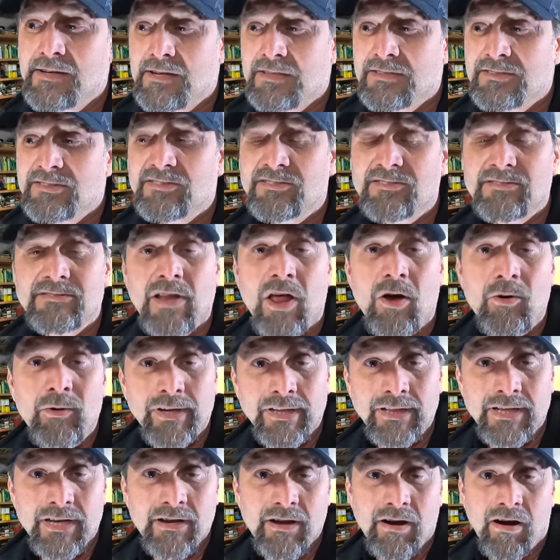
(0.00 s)

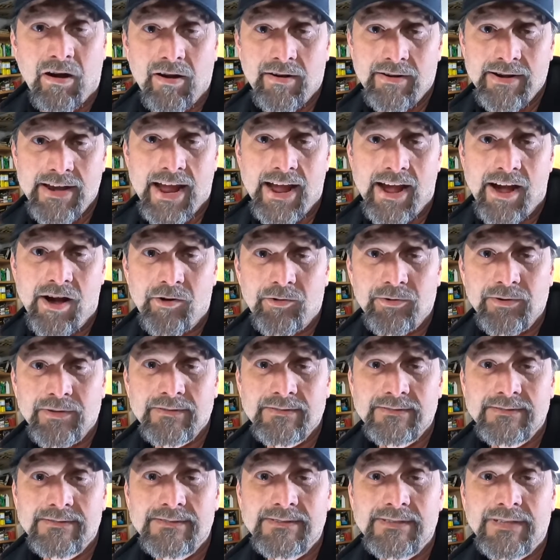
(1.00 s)
slowing the car down.
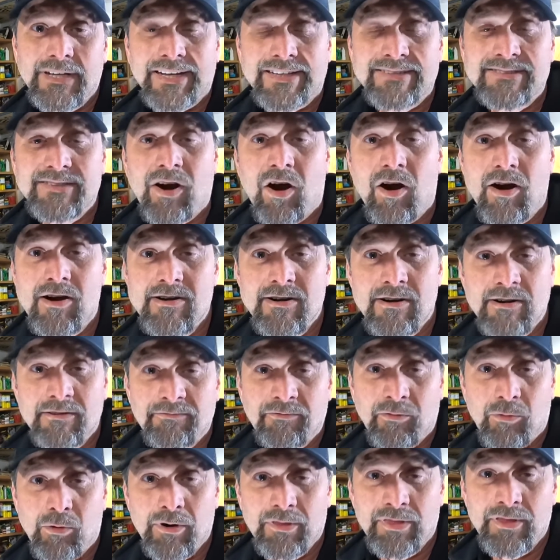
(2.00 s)
It's harder
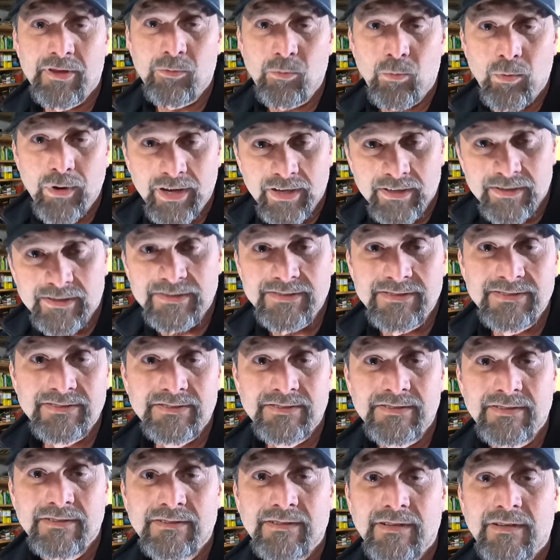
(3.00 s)
for the
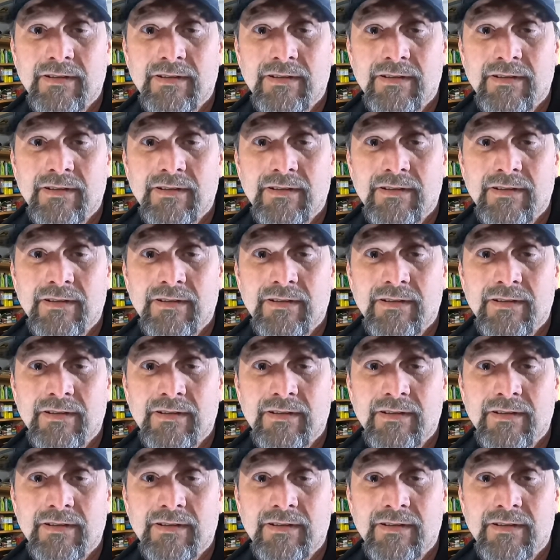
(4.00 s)
wheels